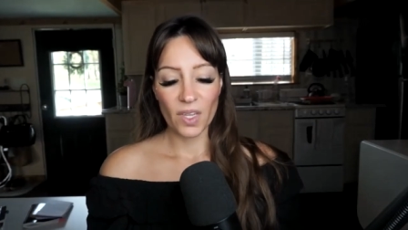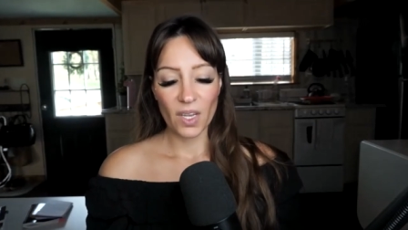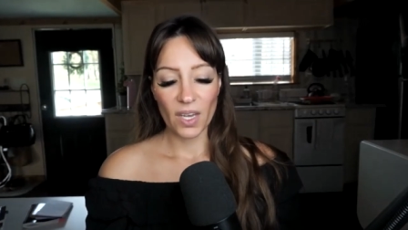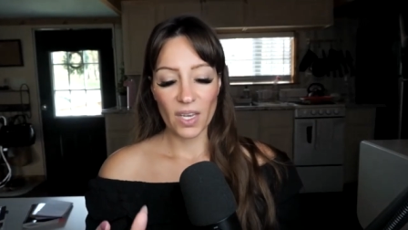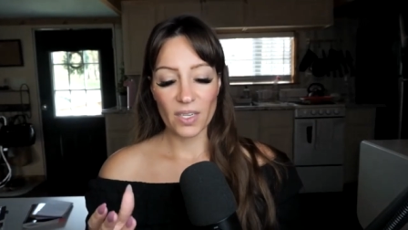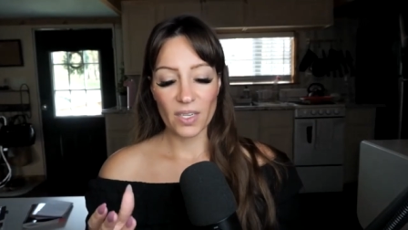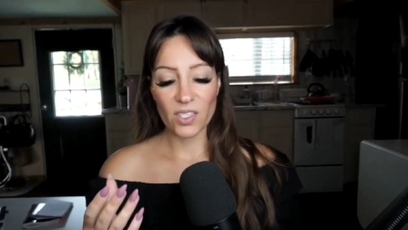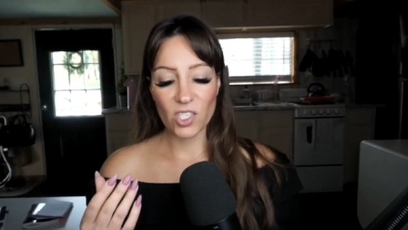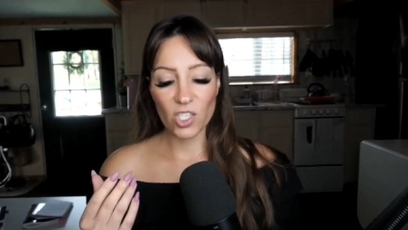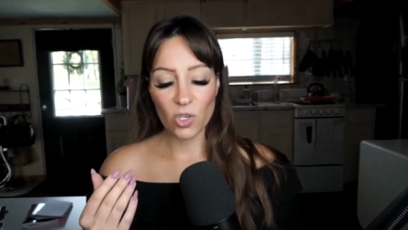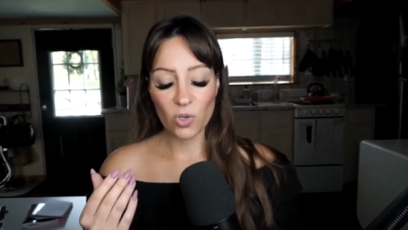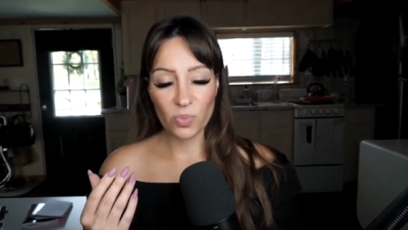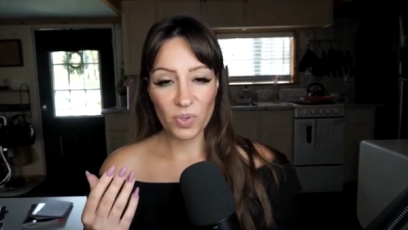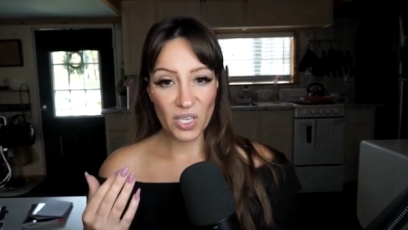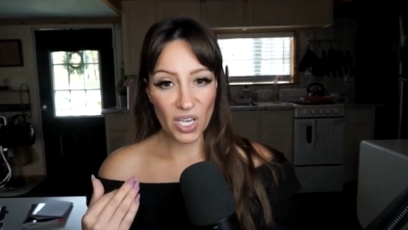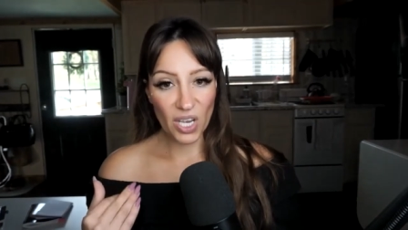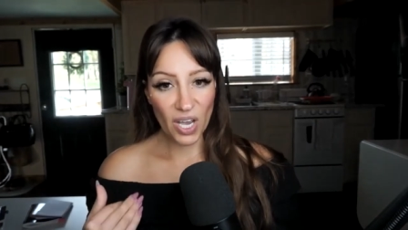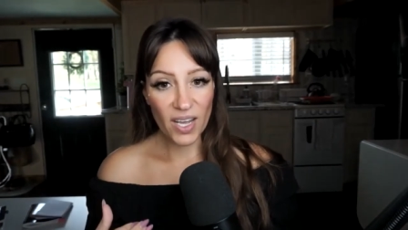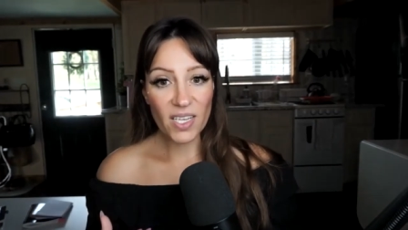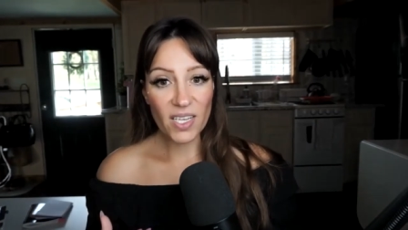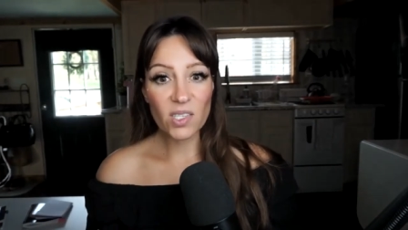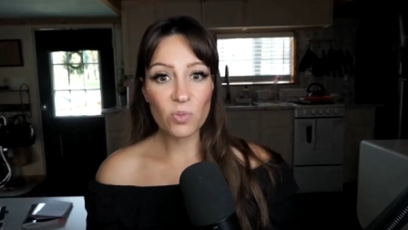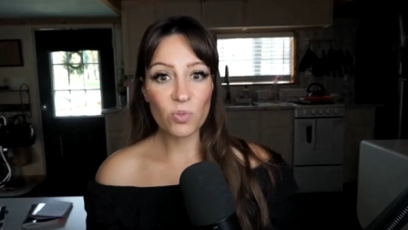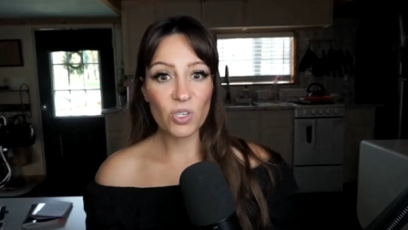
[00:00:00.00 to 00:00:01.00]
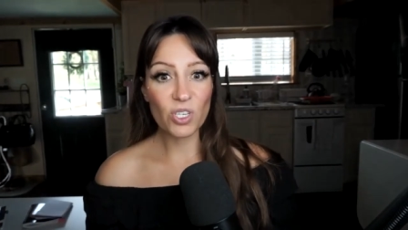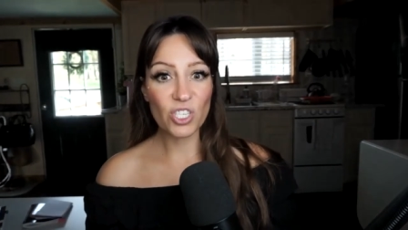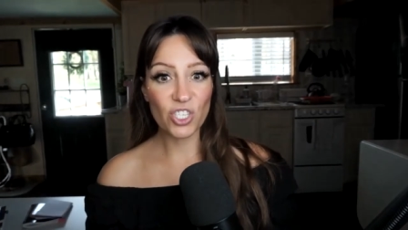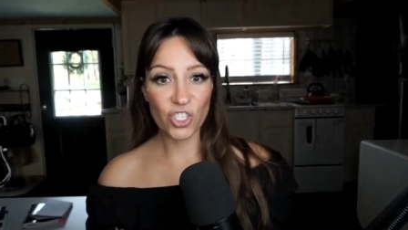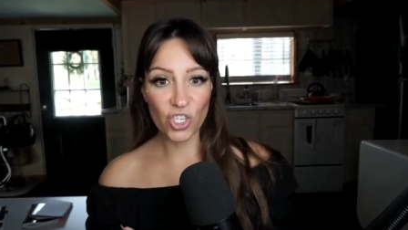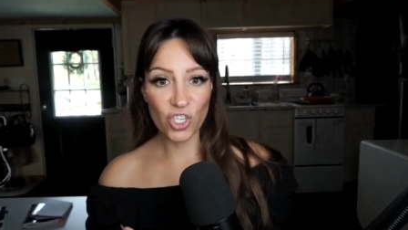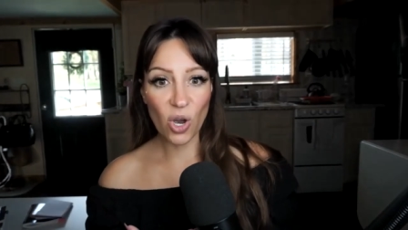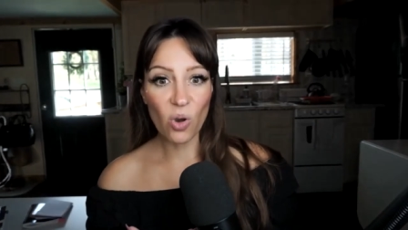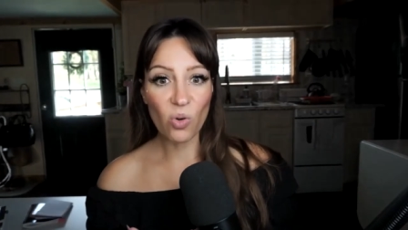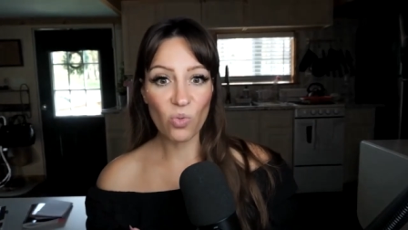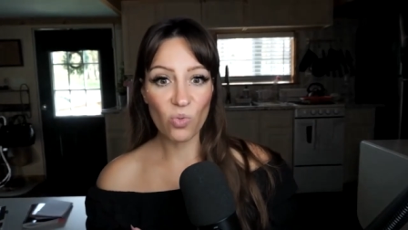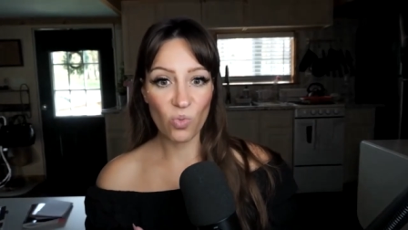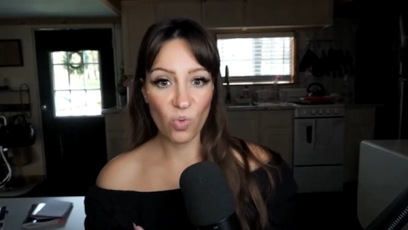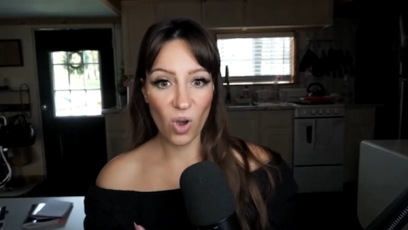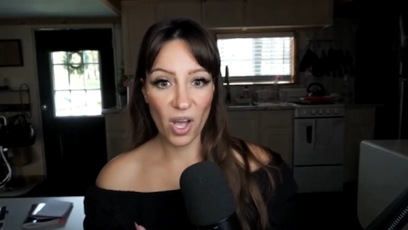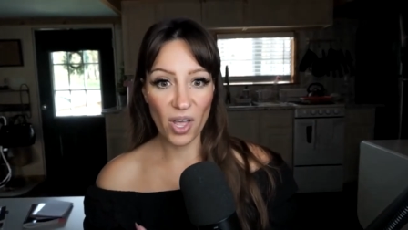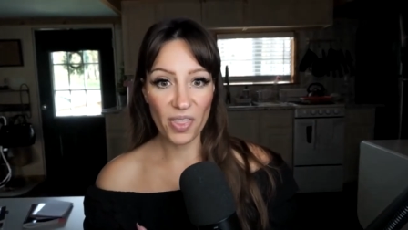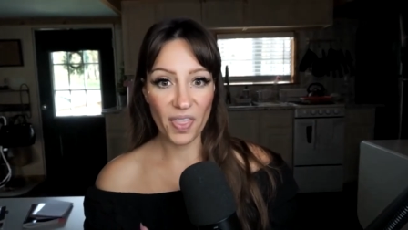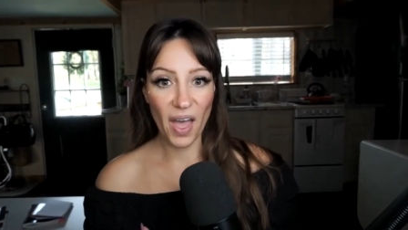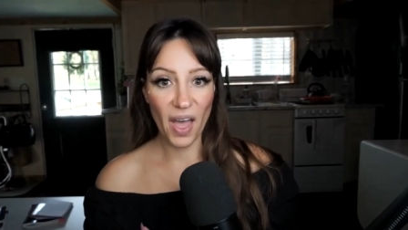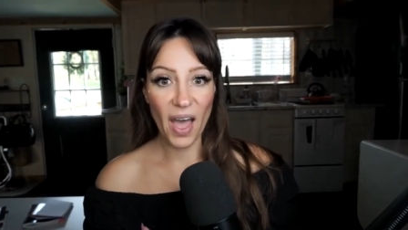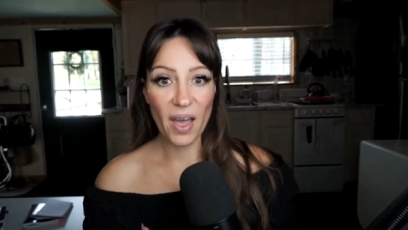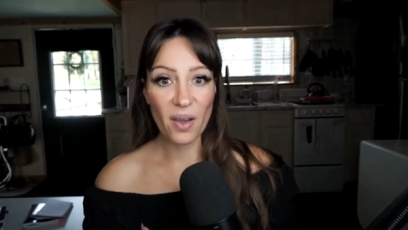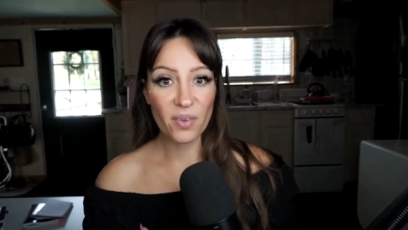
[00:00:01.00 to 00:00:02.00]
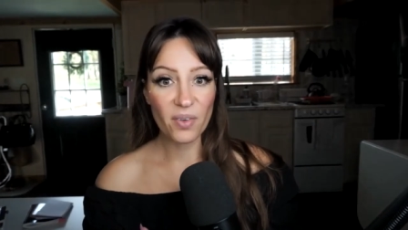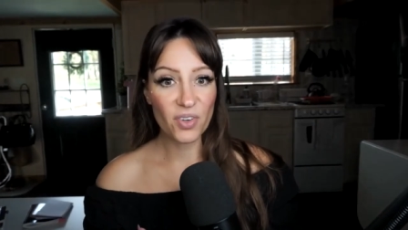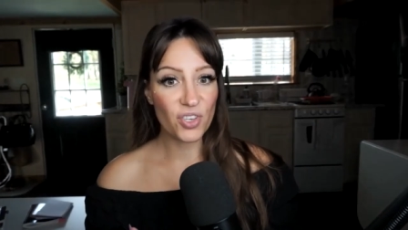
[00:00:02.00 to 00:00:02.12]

And so because we don't want that,